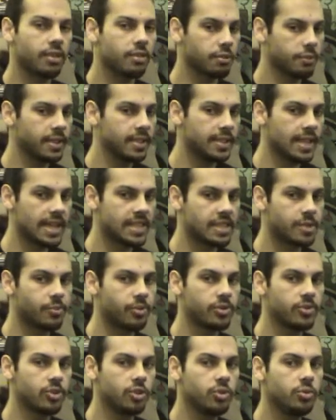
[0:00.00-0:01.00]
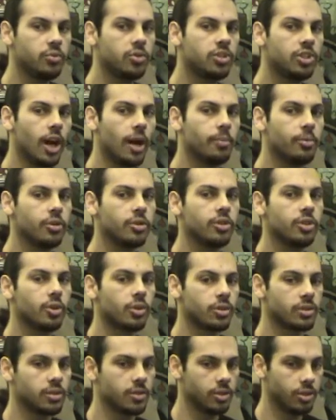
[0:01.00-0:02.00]
3 decibels, you double
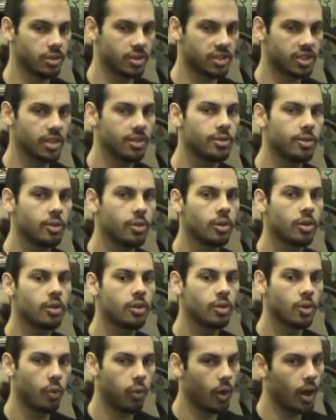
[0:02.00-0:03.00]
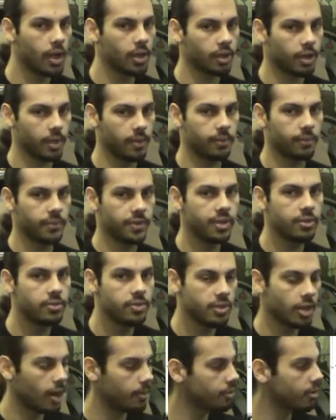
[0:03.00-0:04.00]
your signal quality. You
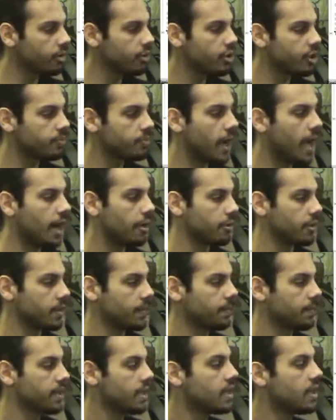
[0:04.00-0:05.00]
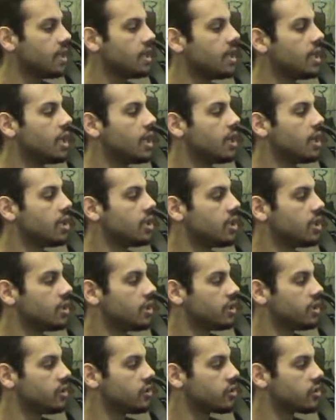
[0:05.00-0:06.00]
double your power.
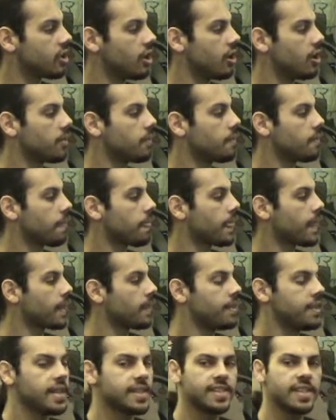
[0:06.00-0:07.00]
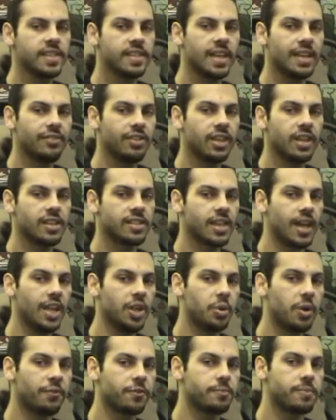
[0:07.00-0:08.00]
So this is giving us
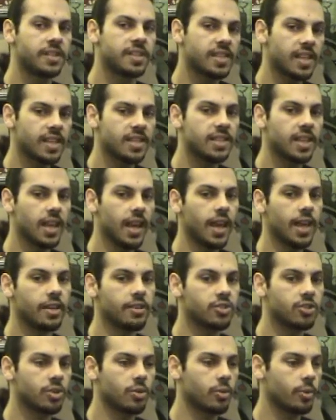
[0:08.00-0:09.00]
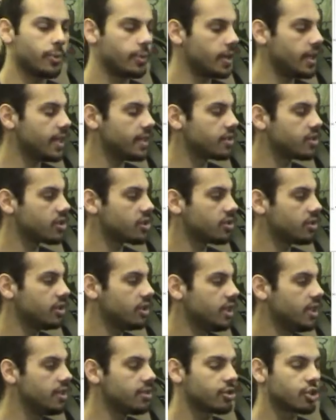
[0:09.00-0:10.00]
anywhere from 6 to 8, so it's
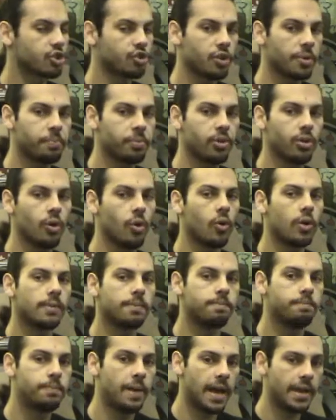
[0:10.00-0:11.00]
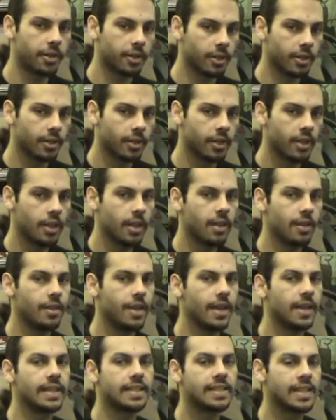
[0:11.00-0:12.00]
either triple or better
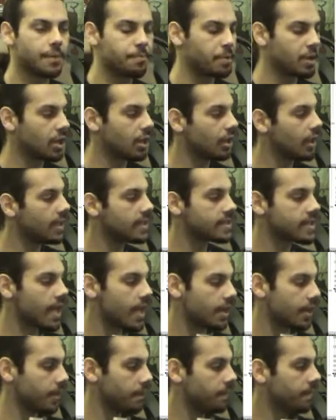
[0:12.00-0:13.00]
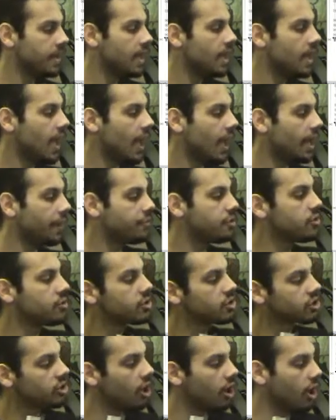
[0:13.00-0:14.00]
than a typical antenna. And as you
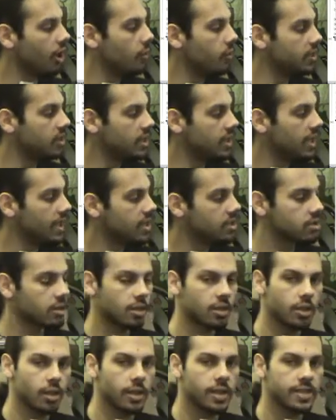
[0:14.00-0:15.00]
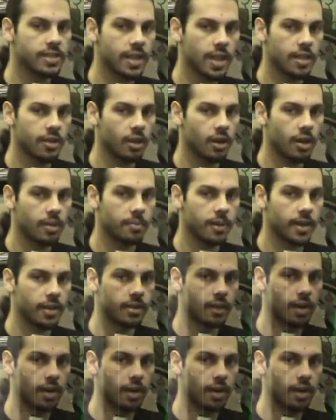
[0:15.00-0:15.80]
saw with the internal antenna on